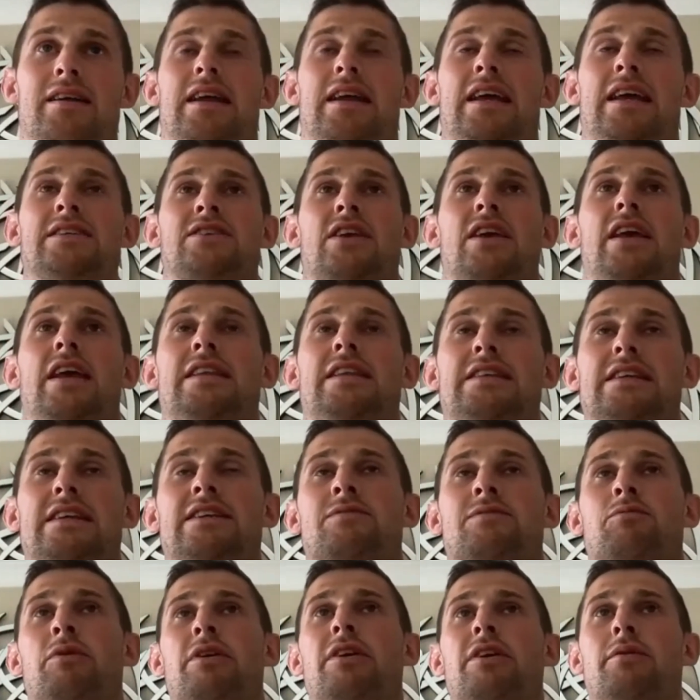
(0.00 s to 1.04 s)

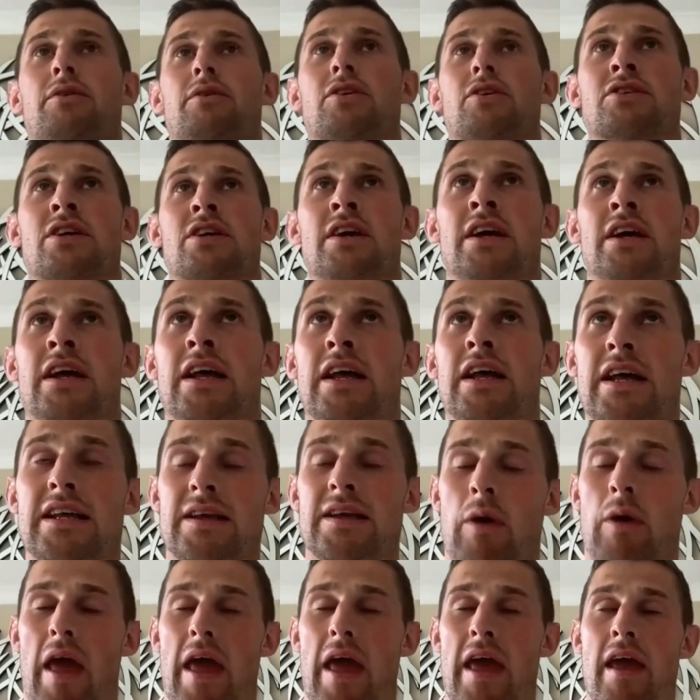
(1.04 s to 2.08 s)
It's weird because
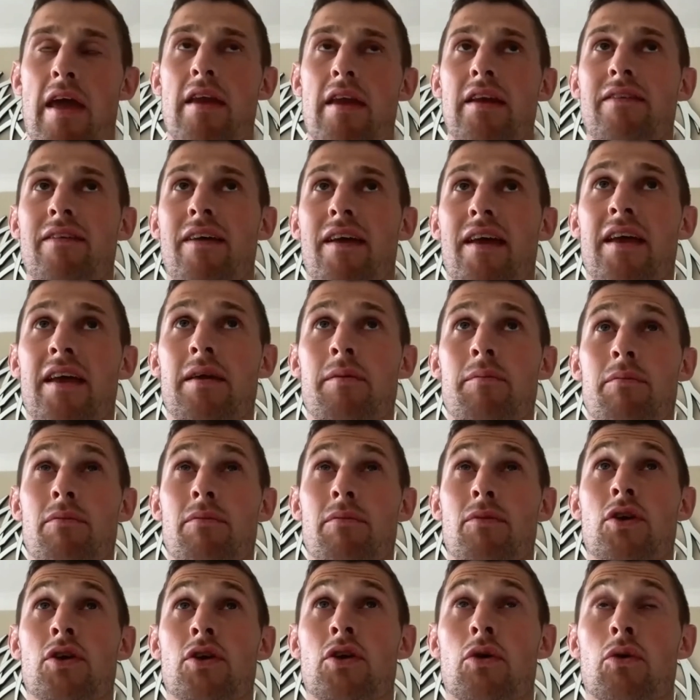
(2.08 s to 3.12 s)
anytime
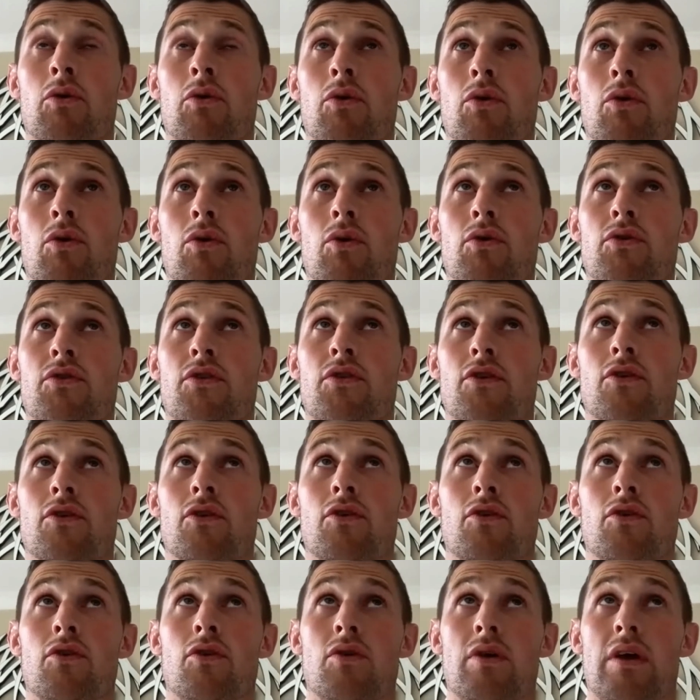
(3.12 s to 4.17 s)
you go
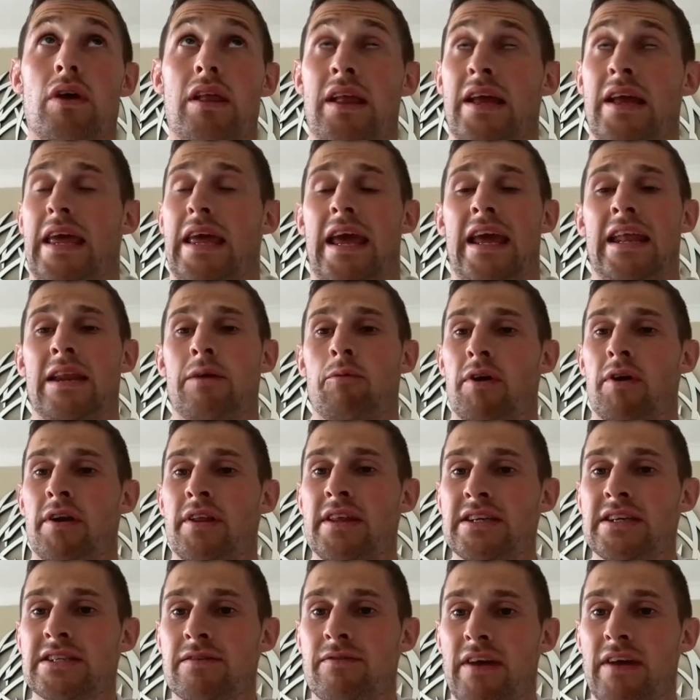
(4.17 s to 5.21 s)
to like any one of
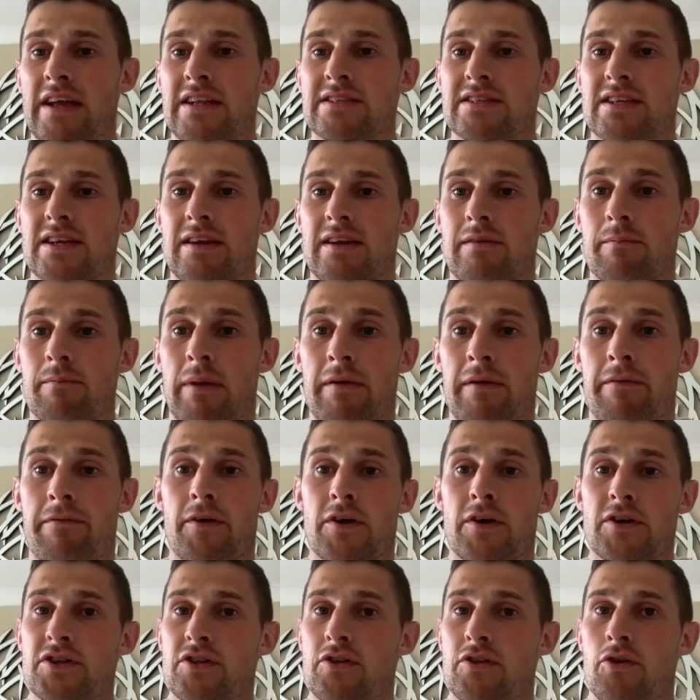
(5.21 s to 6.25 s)
these events, like my
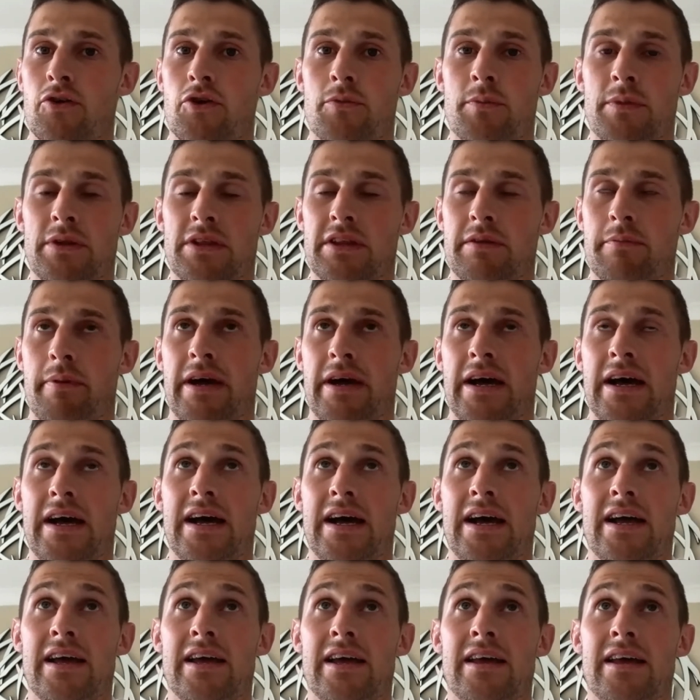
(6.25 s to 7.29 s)
first tournament in
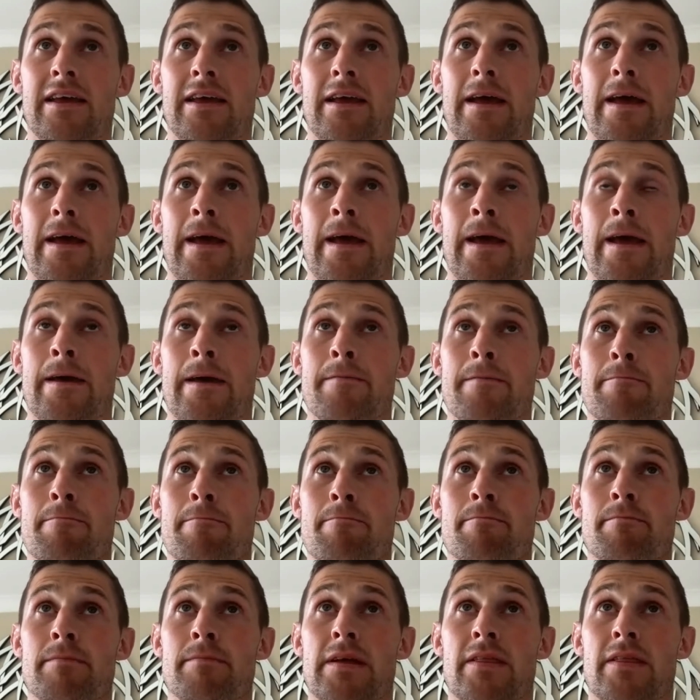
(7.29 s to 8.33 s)
Dubai,
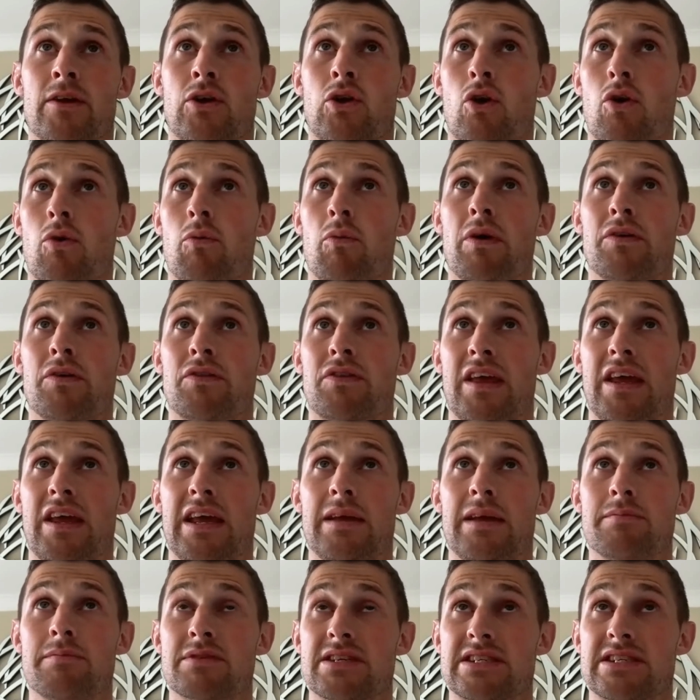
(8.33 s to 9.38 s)
the Commonwealth
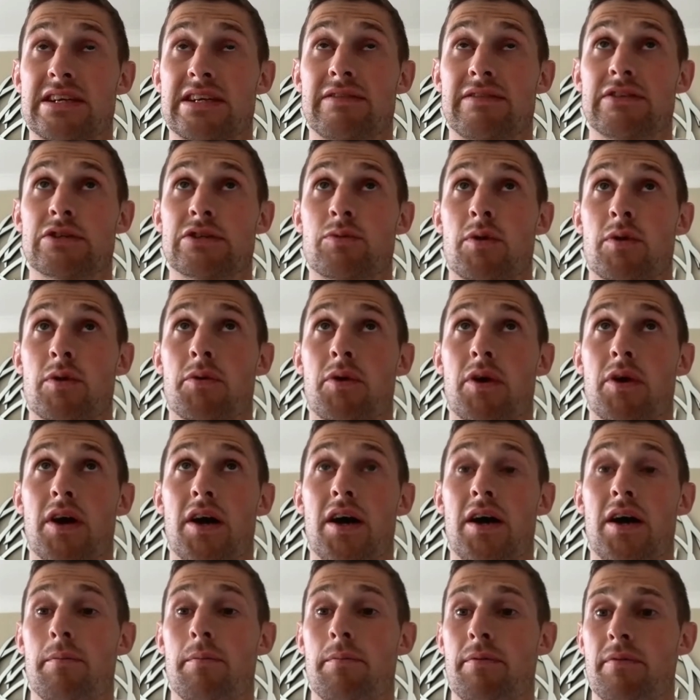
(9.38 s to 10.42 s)
Games, the Sevens World
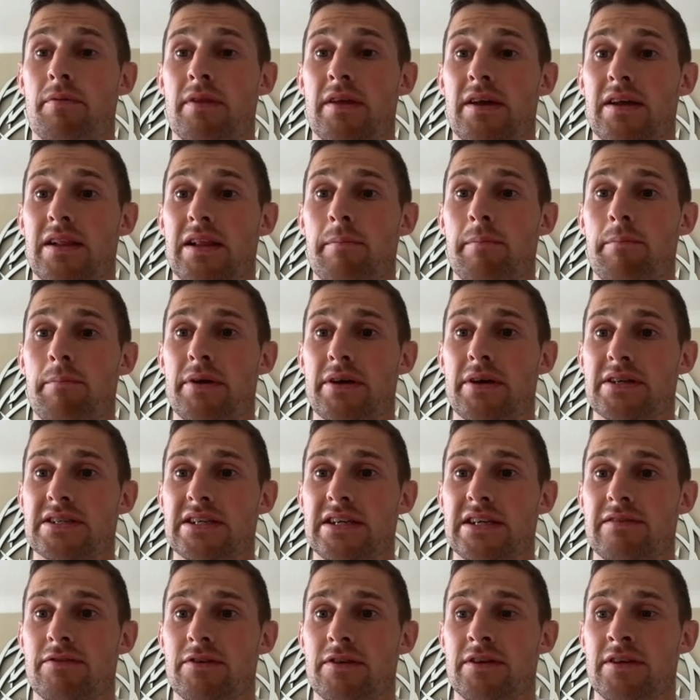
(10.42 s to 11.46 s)
Cup, the Olympics
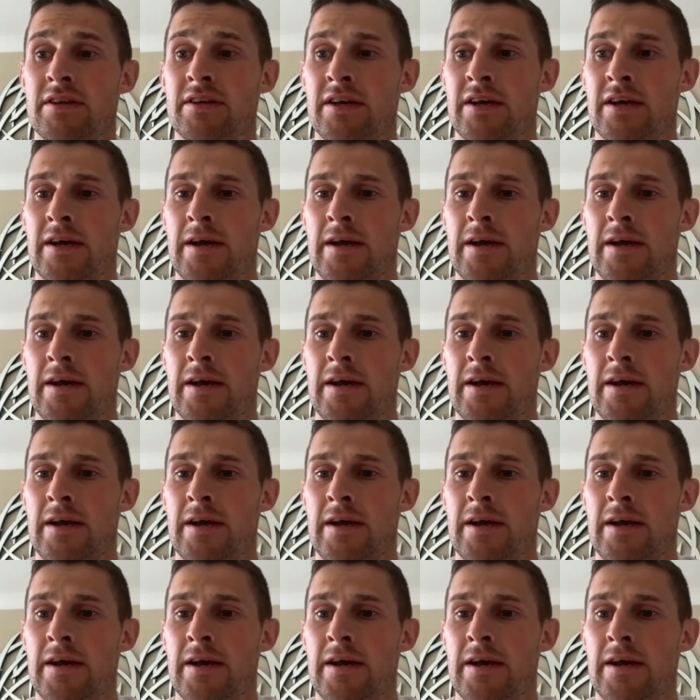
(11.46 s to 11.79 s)
even,